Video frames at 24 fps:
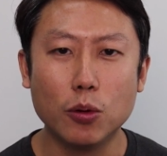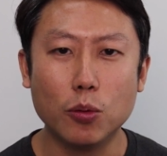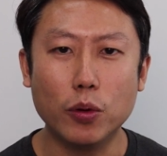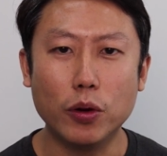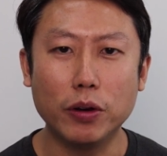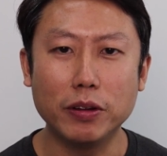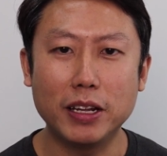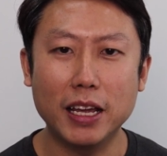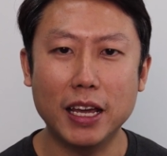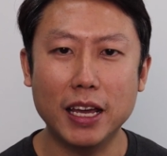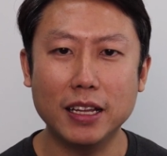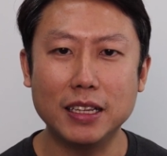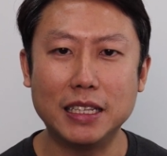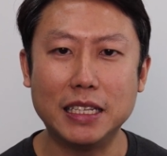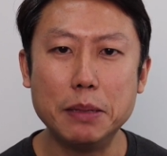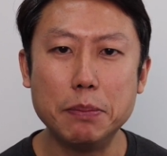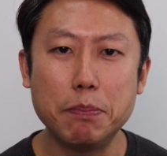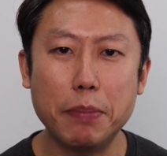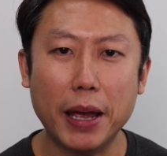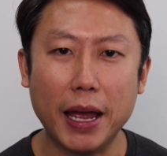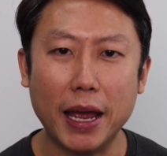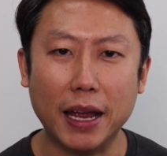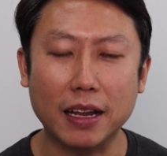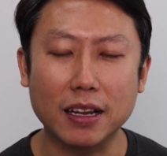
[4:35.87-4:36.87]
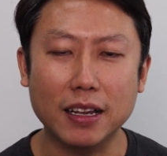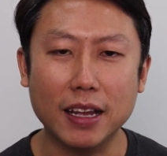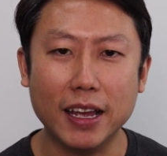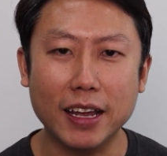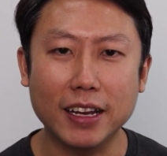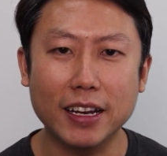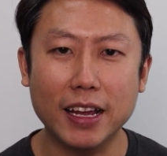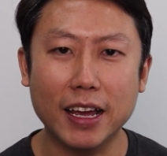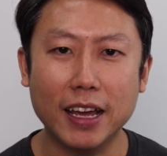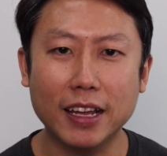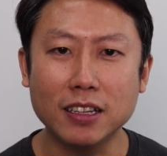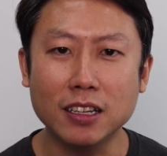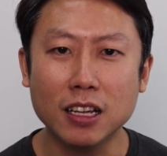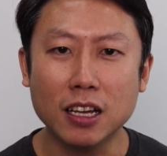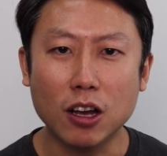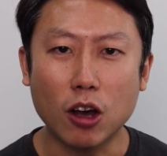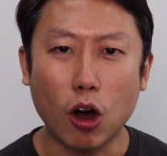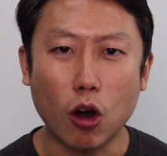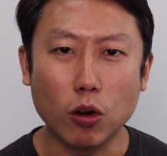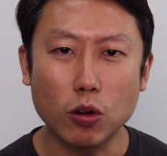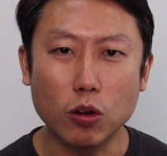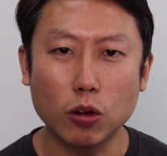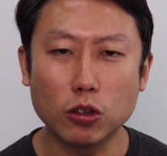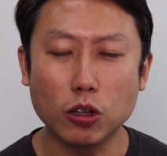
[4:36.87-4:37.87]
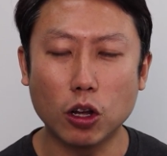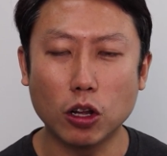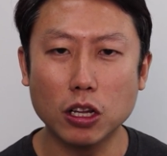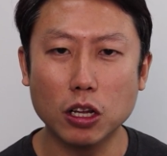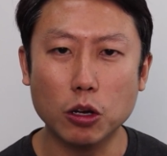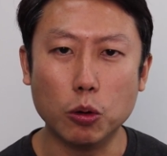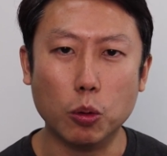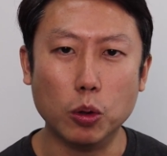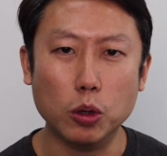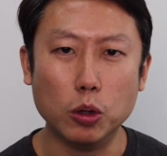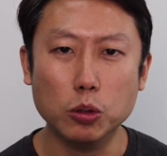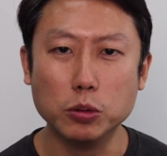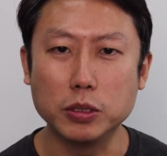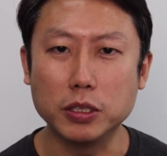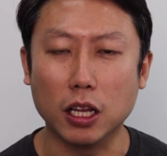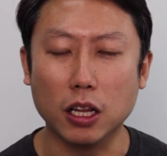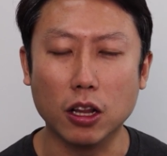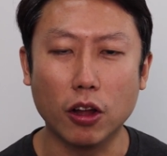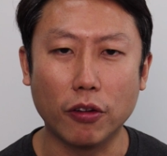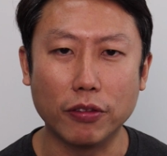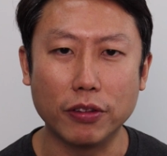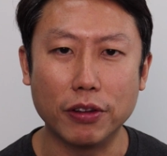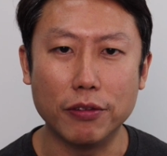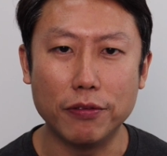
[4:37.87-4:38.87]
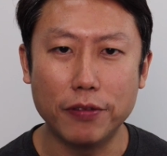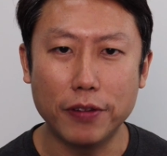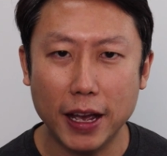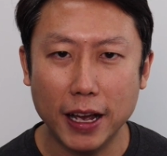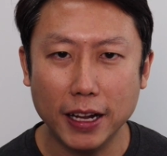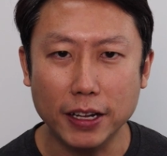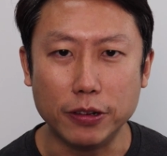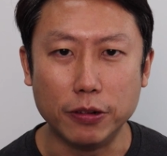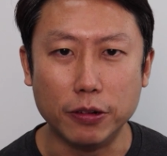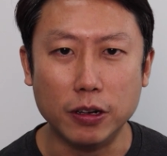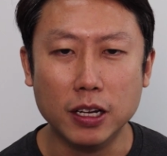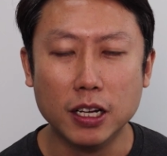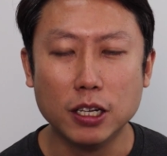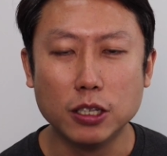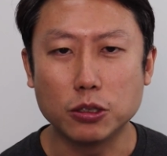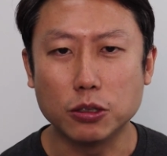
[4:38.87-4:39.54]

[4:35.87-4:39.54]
Will they depeg and then Hong Kong dollar will lose a lot of the value?